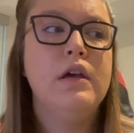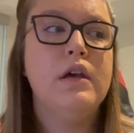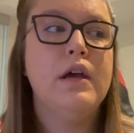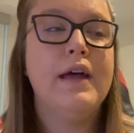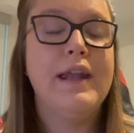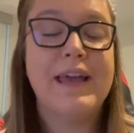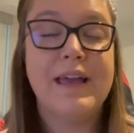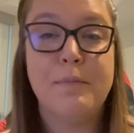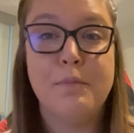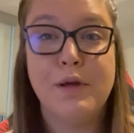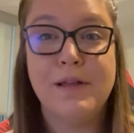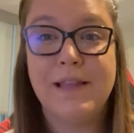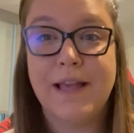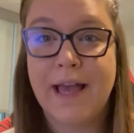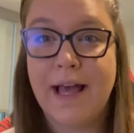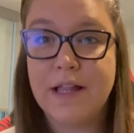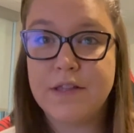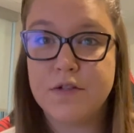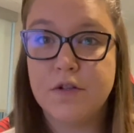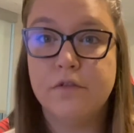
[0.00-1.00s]
And I can bring the
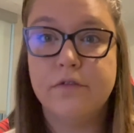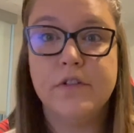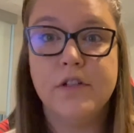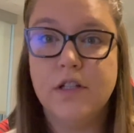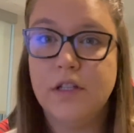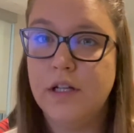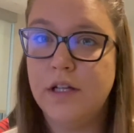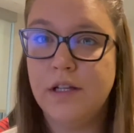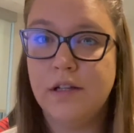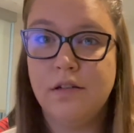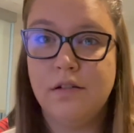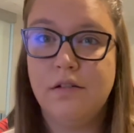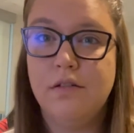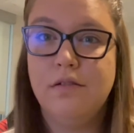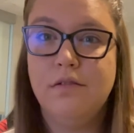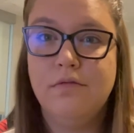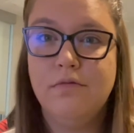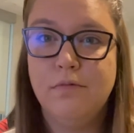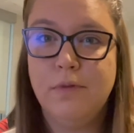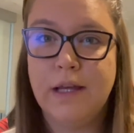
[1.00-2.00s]
cats over and
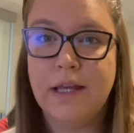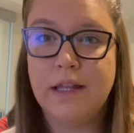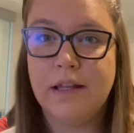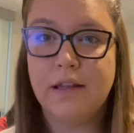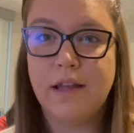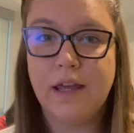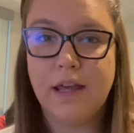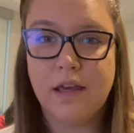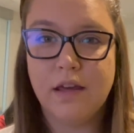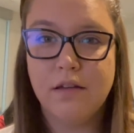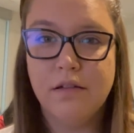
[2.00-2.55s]
we can like